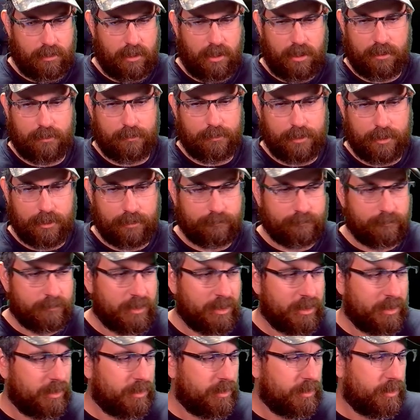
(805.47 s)
I don't know.
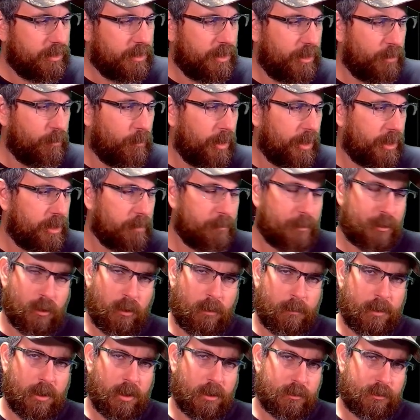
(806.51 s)
Anyway, come
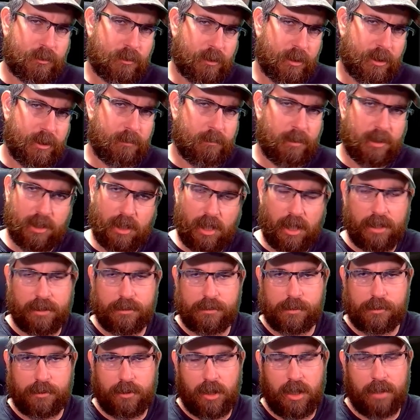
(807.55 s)
join me on stream, hit like
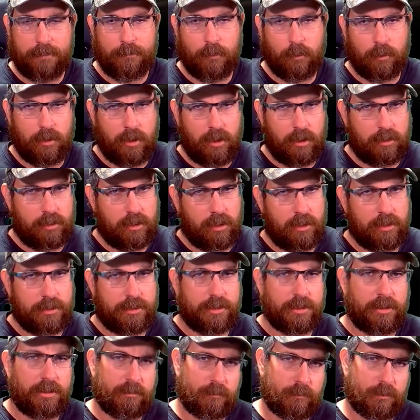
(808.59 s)
and subscribe for more Hawg
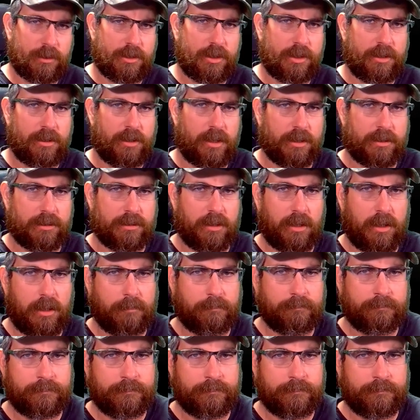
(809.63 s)
content. We'll see you next time.